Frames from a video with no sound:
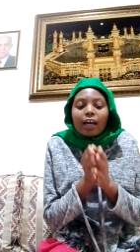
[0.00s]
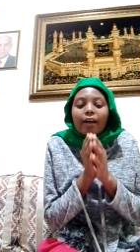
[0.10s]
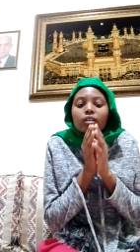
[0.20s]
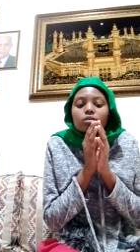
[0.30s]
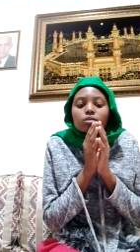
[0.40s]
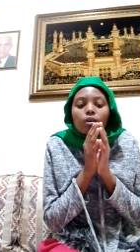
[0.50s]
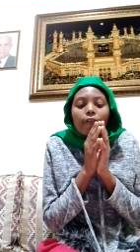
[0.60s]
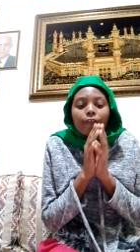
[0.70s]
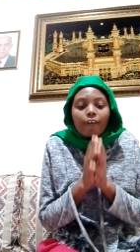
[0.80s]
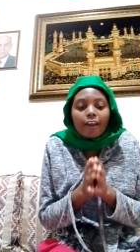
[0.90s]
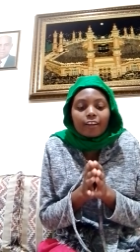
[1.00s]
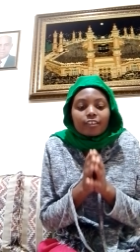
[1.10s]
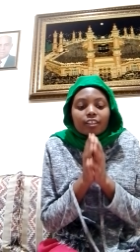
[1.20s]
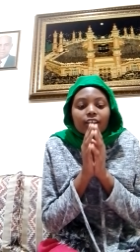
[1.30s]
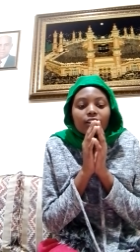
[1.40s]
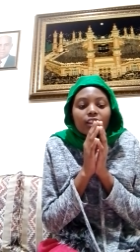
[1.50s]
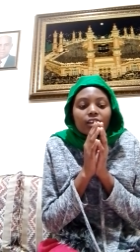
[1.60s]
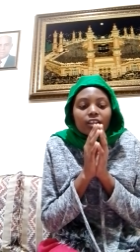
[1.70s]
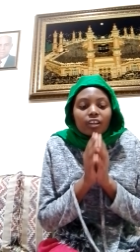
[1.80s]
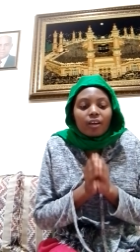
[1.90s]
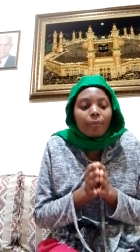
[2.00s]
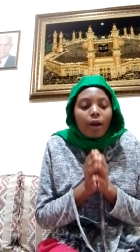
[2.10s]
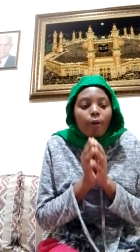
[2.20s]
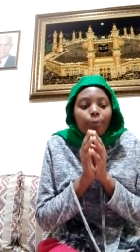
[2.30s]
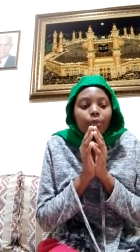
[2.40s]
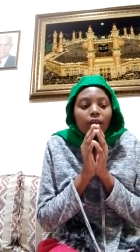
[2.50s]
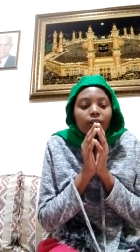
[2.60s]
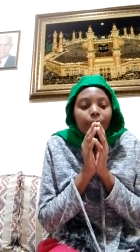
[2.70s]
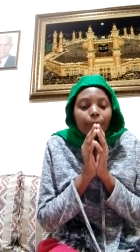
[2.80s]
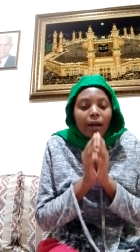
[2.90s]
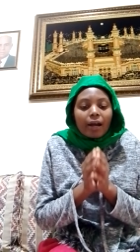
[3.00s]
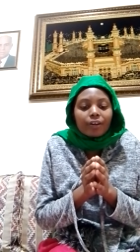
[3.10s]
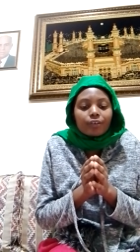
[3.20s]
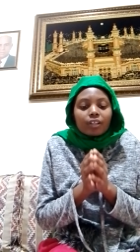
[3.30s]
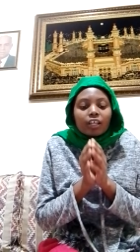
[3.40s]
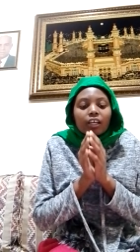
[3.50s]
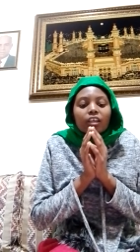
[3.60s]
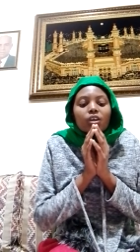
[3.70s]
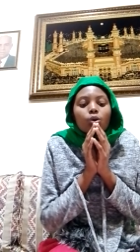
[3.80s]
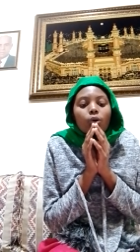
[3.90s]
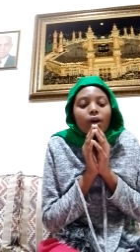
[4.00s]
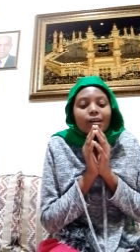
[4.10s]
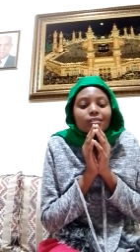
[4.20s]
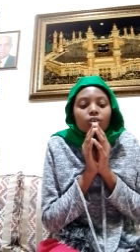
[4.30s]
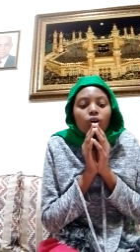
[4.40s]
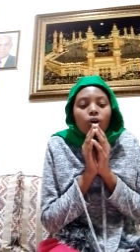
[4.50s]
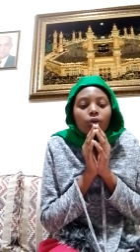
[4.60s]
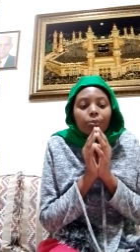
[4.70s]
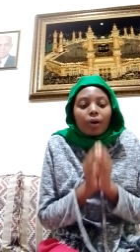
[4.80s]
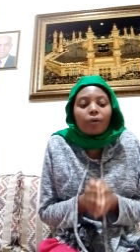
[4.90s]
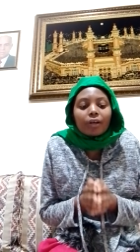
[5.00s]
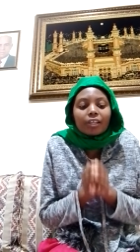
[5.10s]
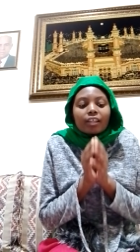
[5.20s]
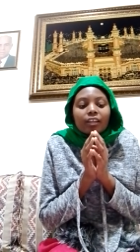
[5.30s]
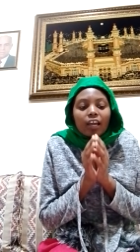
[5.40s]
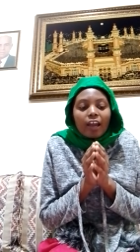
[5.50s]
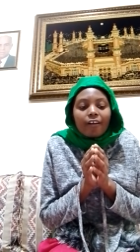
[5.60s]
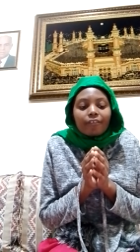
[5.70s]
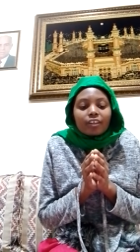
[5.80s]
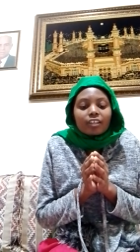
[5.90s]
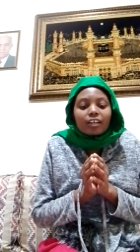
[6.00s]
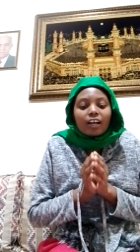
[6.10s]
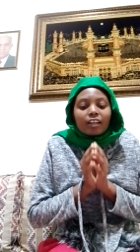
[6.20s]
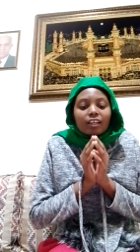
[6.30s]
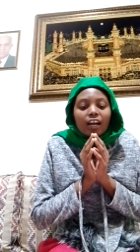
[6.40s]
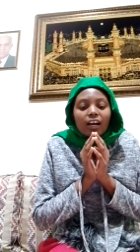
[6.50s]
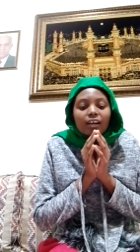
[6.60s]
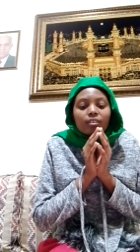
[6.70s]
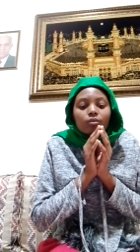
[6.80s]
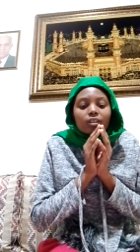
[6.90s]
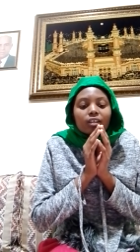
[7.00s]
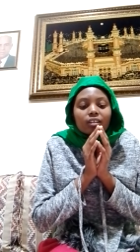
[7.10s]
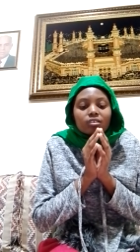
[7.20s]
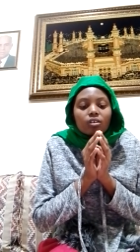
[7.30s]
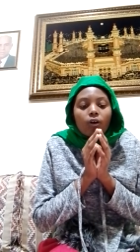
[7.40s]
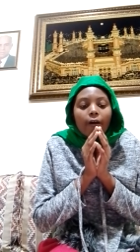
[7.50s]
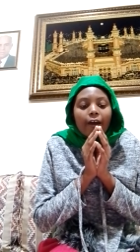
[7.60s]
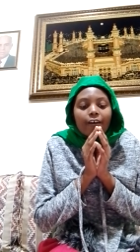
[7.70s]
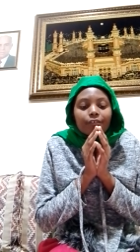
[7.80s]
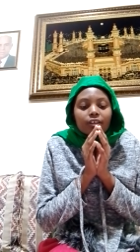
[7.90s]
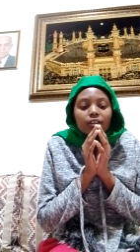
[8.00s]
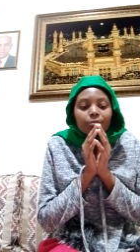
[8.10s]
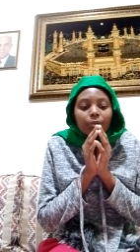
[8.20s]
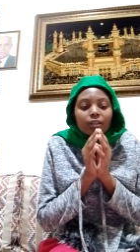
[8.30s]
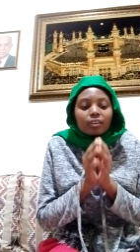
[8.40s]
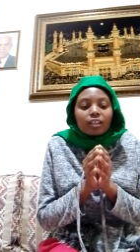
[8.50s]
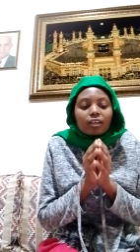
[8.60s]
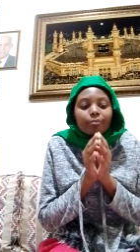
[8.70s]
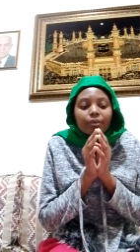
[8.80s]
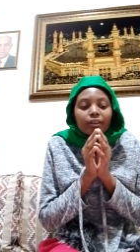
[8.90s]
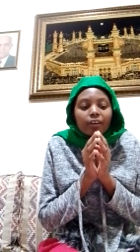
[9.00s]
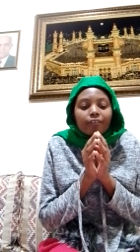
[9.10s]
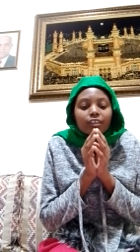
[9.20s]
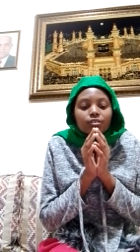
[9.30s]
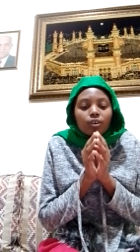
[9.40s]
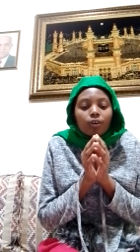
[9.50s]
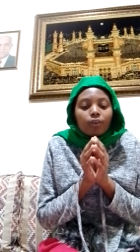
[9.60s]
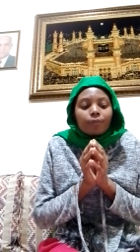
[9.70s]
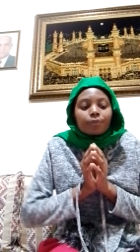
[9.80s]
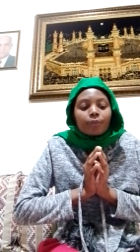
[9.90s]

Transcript: and through faith in the Redeemer obtain pardon. He who has all power in heaven and earth will restore every repenting, believing soul.